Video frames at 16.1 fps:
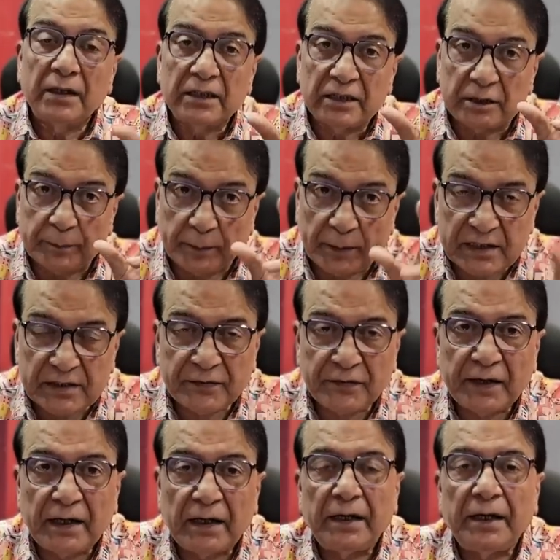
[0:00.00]

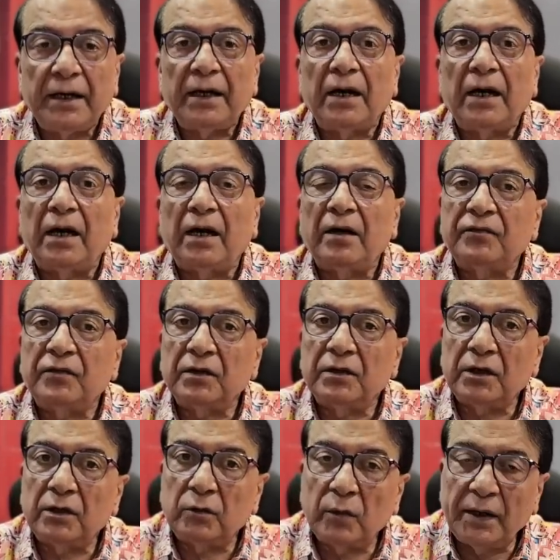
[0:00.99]
specifically after
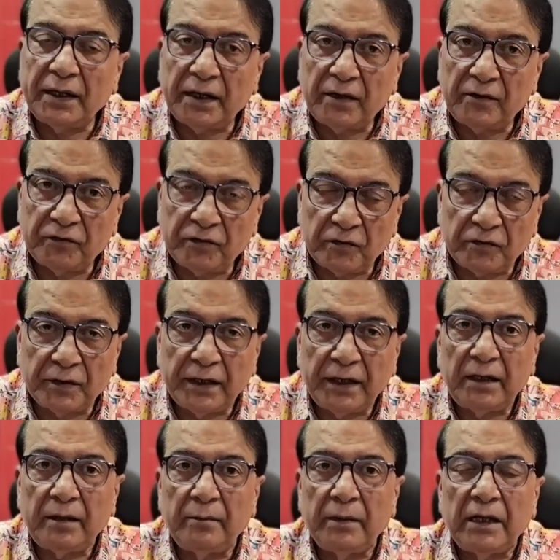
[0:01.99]
the
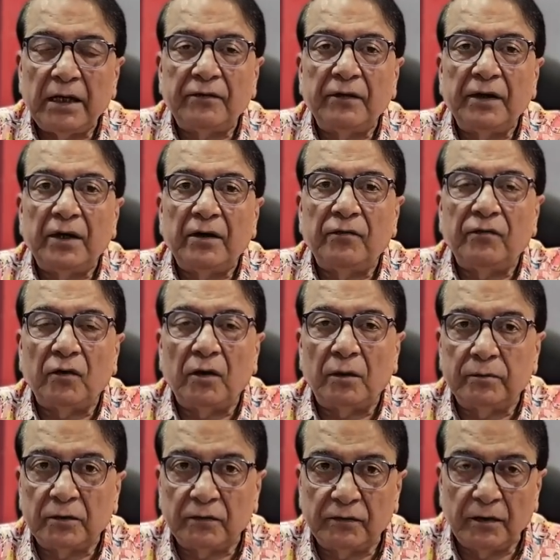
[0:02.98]
2015 military
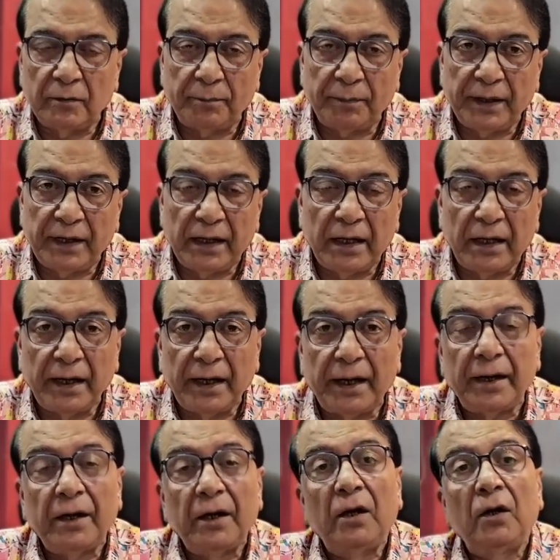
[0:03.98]
reforms of the
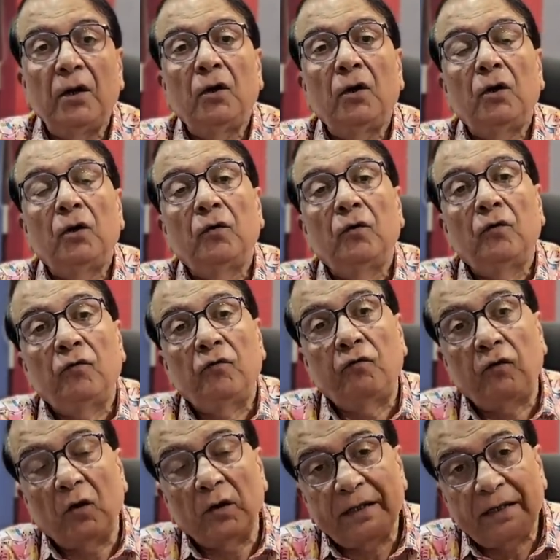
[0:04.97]
PLA
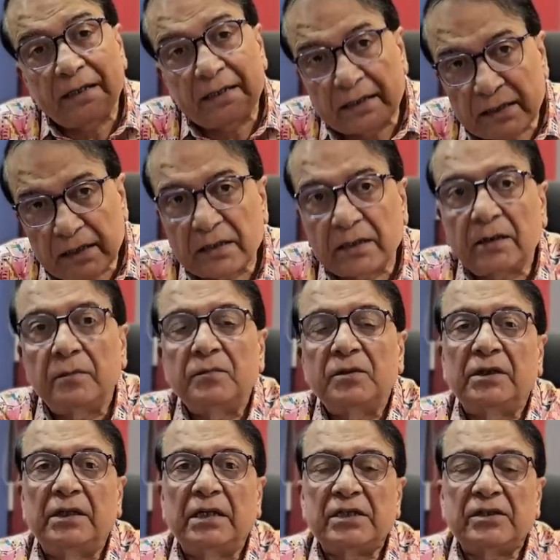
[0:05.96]
for the
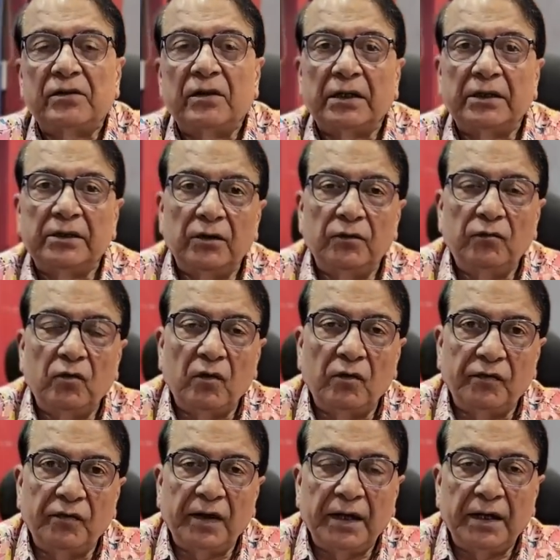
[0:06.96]
systems destruction
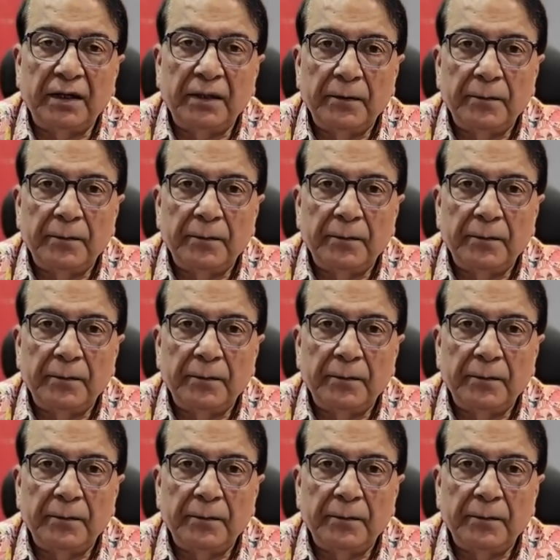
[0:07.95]
warfare.